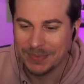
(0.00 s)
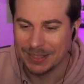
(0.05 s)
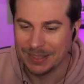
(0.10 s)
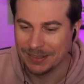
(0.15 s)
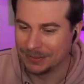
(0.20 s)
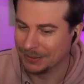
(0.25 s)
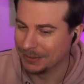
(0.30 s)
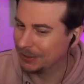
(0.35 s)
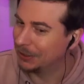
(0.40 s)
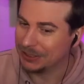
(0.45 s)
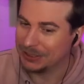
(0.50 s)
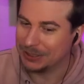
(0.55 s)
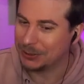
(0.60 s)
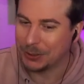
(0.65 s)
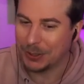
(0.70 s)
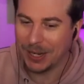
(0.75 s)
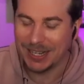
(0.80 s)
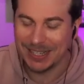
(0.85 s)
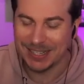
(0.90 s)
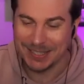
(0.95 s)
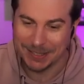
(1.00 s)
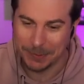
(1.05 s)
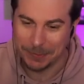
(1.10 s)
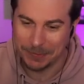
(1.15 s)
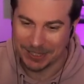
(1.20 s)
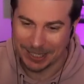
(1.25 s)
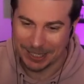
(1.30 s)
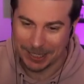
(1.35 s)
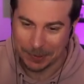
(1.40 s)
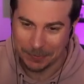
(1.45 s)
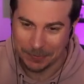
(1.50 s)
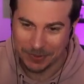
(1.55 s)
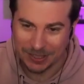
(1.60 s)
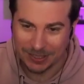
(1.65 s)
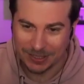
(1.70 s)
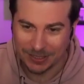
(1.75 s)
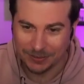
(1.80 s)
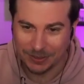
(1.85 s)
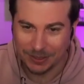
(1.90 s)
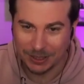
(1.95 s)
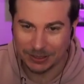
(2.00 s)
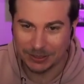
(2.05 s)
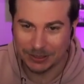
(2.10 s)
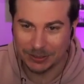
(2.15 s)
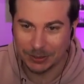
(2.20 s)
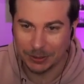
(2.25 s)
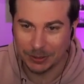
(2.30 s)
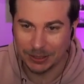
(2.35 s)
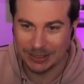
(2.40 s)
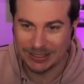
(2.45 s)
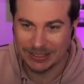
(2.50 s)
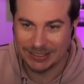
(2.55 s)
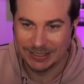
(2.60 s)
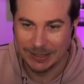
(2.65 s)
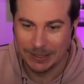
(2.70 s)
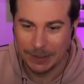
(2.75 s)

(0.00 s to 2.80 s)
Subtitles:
You've got to try it sometimes. You've got to try it.